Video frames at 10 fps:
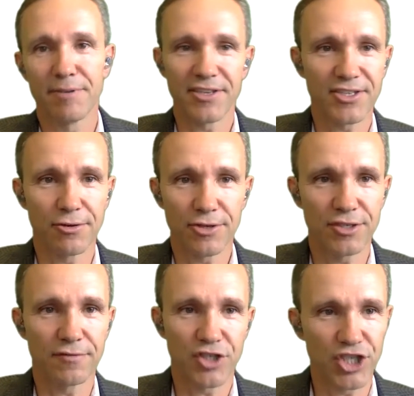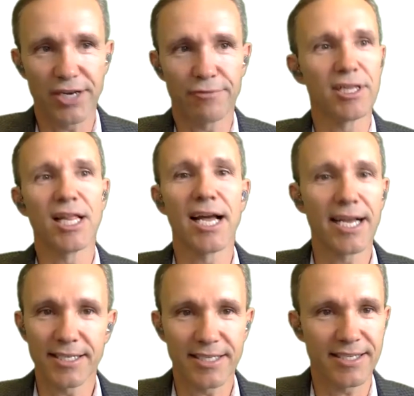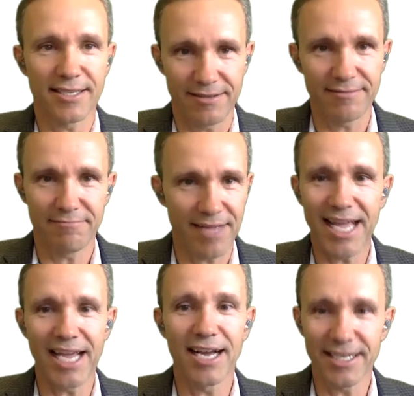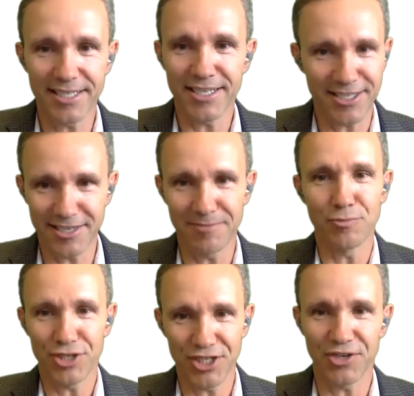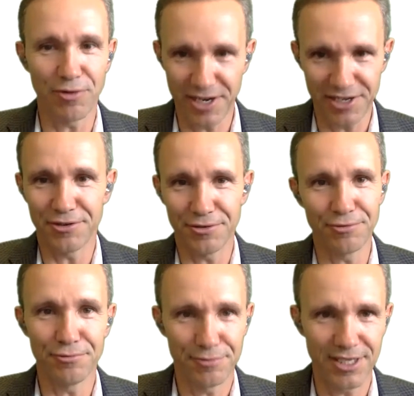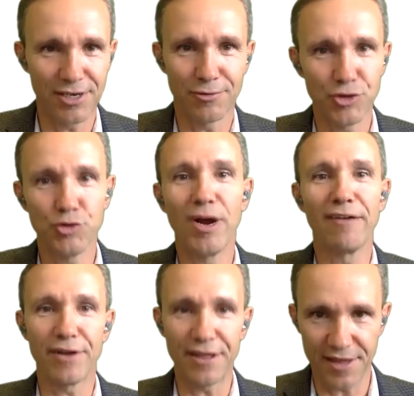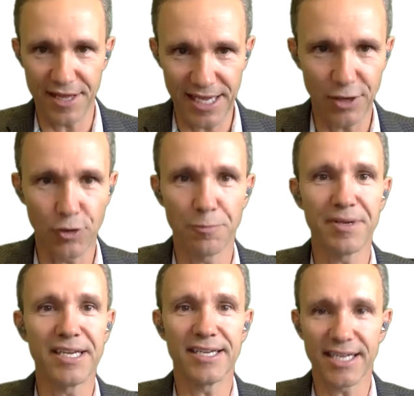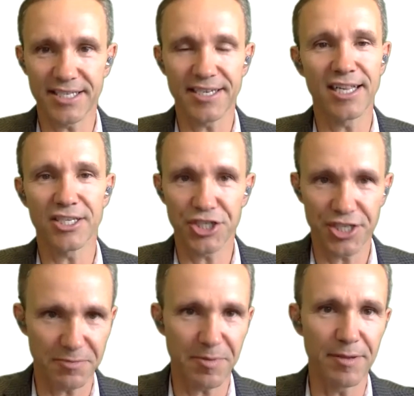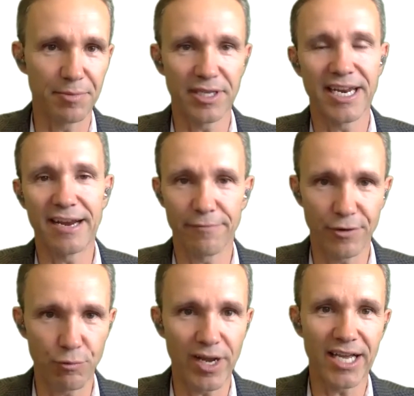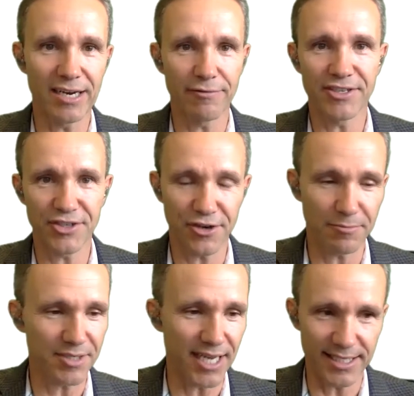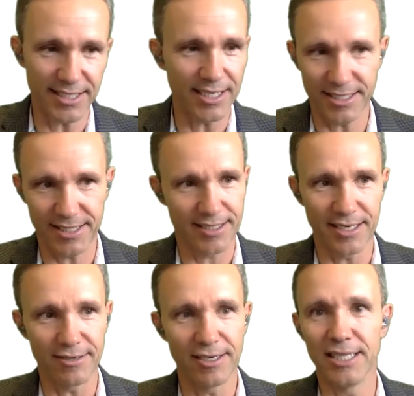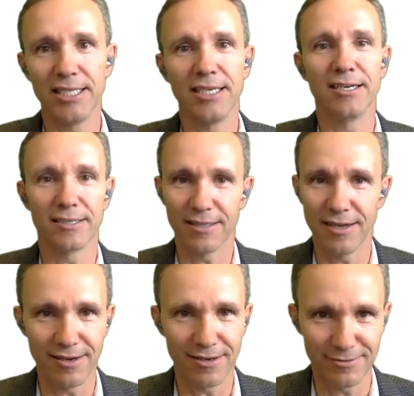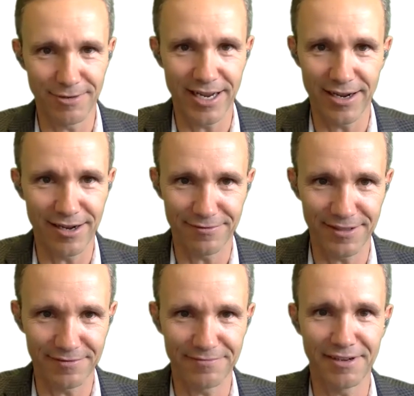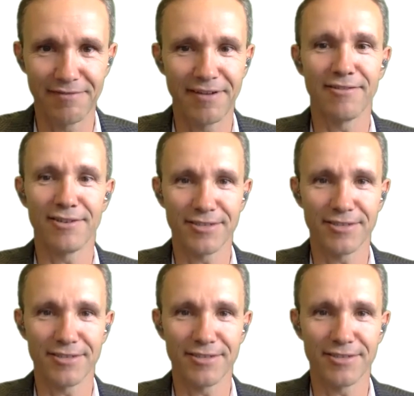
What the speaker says: But this notion of generalized AI system, which is going to, do everything or be as intelligent as people in every way, in every circumstance, is, a long, long way off, if ever.